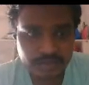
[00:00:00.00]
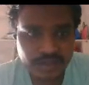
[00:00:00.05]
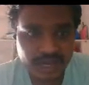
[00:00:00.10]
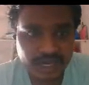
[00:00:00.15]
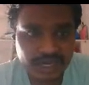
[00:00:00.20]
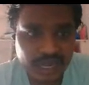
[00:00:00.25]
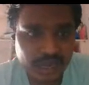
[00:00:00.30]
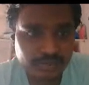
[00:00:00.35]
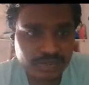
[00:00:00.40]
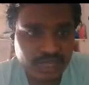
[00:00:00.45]
tank.
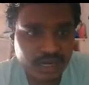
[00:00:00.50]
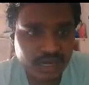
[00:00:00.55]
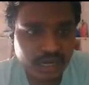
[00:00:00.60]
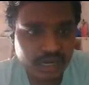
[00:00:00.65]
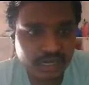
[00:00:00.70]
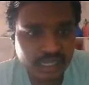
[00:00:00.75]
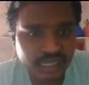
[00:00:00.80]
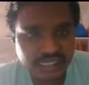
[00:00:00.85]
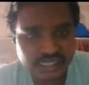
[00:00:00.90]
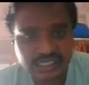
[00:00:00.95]
That
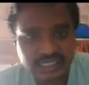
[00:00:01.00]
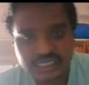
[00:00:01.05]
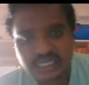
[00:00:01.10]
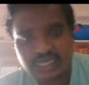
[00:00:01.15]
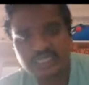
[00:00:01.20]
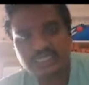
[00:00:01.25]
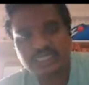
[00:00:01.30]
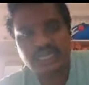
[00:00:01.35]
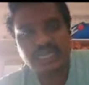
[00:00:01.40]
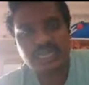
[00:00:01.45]
comes under
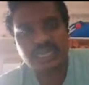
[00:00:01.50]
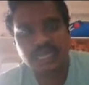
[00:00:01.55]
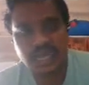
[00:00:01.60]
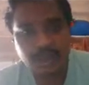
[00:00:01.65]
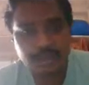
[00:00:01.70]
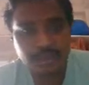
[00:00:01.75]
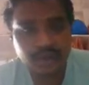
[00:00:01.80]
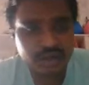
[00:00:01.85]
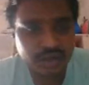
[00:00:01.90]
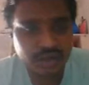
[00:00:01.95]
the discrete
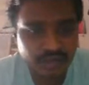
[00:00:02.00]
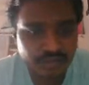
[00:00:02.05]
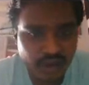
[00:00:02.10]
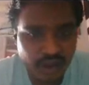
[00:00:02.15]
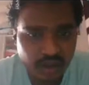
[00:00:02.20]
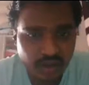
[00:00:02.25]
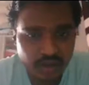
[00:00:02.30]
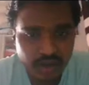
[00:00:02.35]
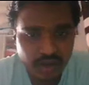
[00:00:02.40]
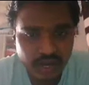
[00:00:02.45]
settling. Coming
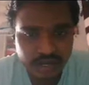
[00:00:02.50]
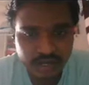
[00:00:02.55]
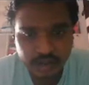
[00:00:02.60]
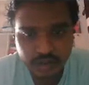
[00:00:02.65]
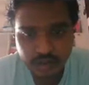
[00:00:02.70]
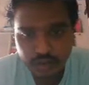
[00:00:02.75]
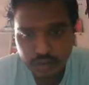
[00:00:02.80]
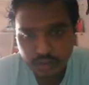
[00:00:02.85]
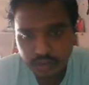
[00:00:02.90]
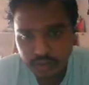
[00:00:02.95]
to the
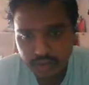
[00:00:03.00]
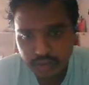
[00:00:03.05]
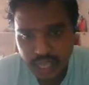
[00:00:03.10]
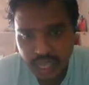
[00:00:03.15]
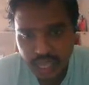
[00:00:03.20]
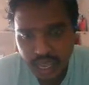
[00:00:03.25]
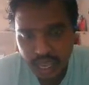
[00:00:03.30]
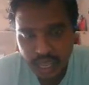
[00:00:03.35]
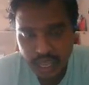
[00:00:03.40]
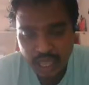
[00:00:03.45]
flocculent, due to
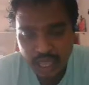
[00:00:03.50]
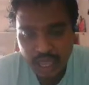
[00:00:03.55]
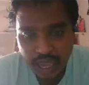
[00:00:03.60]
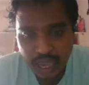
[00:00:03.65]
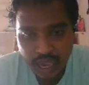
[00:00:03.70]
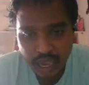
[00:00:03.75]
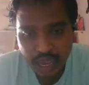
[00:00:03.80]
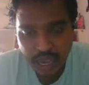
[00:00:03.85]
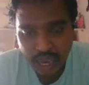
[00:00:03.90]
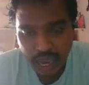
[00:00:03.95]
the
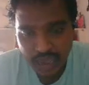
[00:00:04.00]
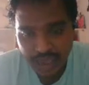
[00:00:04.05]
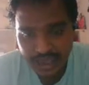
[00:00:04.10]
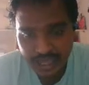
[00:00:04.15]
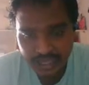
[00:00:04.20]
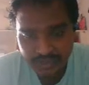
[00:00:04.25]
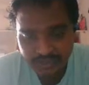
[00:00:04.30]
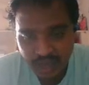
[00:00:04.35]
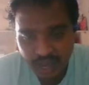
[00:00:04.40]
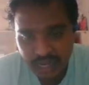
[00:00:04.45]

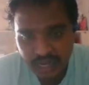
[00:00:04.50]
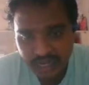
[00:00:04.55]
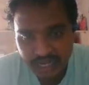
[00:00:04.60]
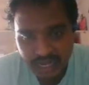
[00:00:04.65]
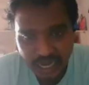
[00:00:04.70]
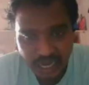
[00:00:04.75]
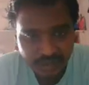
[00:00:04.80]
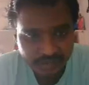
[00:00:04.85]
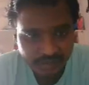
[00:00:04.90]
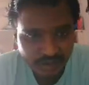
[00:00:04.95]
high
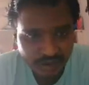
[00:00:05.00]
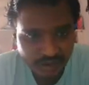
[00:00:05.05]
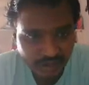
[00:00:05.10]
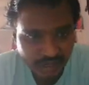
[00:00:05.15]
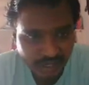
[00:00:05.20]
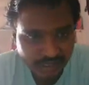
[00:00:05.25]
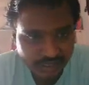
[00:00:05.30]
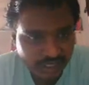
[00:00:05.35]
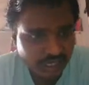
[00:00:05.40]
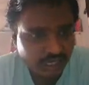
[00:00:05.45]
solid
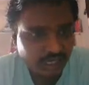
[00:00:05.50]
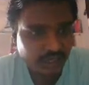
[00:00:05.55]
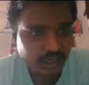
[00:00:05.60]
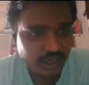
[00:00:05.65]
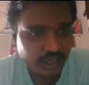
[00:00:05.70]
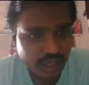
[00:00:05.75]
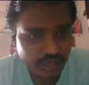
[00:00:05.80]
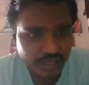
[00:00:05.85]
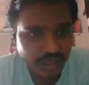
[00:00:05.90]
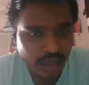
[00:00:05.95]
concentration,
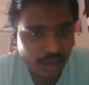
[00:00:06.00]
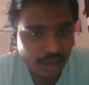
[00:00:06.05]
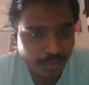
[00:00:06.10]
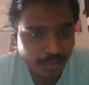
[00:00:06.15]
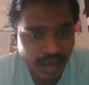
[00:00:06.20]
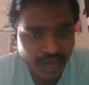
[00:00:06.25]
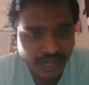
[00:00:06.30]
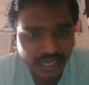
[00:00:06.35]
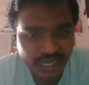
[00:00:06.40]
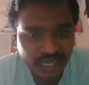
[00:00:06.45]
the
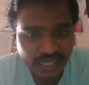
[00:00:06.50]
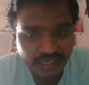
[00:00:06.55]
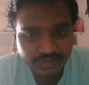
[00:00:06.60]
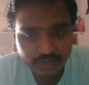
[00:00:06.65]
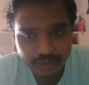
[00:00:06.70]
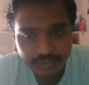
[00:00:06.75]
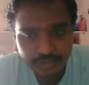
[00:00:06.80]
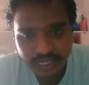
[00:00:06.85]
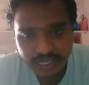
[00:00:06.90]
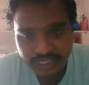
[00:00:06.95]
particle
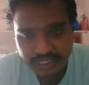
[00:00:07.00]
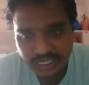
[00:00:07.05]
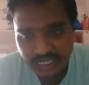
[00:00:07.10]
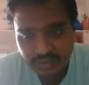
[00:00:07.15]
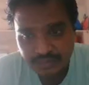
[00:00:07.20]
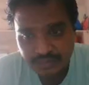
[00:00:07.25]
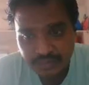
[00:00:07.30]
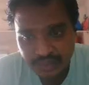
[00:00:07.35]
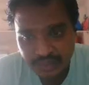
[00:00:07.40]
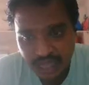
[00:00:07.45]
will be
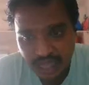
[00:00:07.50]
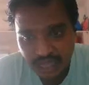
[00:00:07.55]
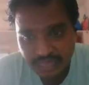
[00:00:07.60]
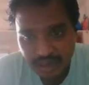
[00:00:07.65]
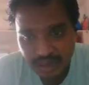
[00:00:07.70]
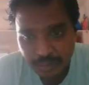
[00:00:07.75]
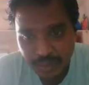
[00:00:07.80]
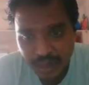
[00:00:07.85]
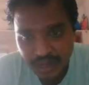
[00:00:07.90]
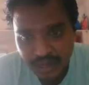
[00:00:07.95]
stick with
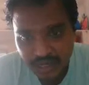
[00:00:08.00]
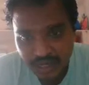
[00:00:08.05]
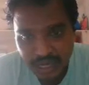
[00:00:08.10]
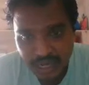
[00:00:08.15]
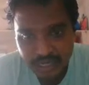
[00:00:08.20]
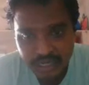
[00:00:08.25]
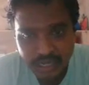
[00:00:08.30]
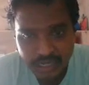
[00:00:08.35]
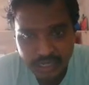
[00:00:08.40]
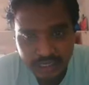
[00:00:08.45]
other
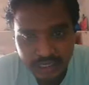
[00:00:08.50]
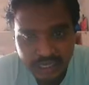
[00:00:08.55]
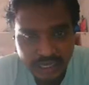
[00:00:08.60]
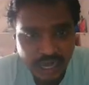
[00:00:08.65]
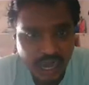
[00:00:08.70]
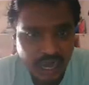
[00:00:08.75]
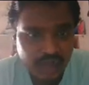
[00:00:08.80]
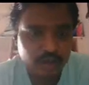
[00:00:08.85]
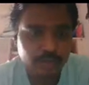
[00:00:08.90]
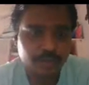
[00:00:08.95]
particle,
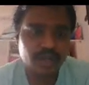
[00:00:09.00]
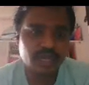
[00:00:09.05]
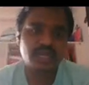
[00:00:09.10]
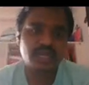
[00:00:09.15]
and then